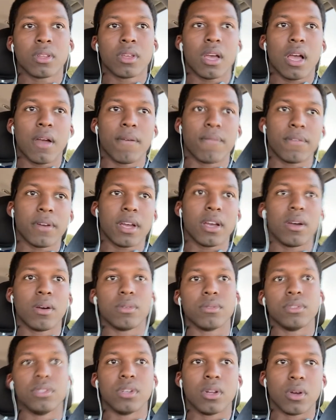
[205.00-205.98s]
I
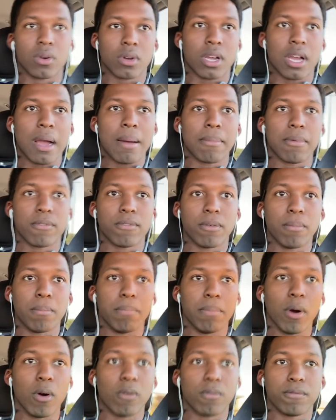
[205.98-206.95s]
found a combo for
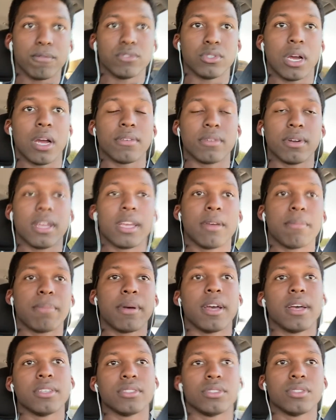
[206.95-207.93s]
both driver and
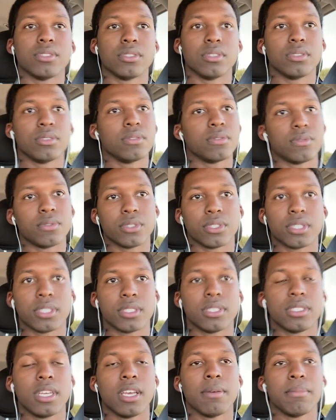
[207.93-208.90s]
passenger for
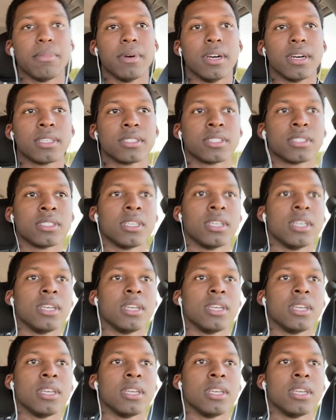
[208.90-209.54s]
$68.